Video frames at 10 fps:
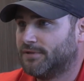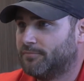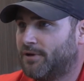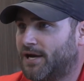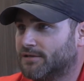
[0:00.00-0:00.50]

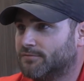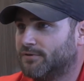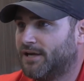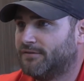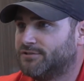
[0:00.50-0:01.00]
impact.
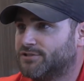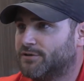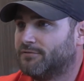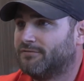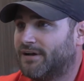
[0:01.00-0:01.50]
We have just
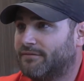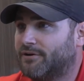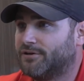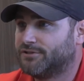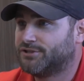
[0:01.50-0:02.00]
over
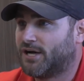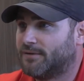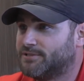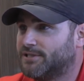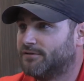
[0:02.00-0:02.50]
500
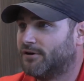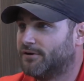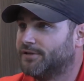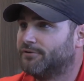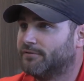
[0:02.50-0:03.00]
jobs here
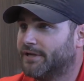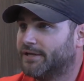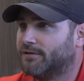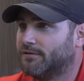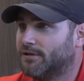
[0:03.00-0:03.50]
already
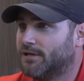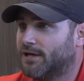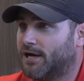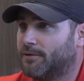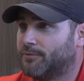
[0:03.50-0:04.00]
created.
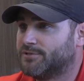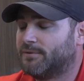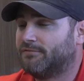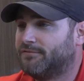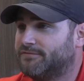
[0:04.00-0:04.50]
Um, there's
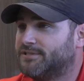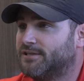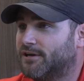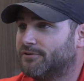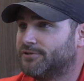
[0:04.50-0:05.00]
about
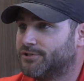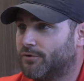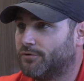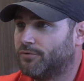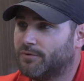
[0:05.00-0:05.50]
1,500
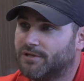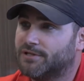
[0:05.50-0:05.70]
total with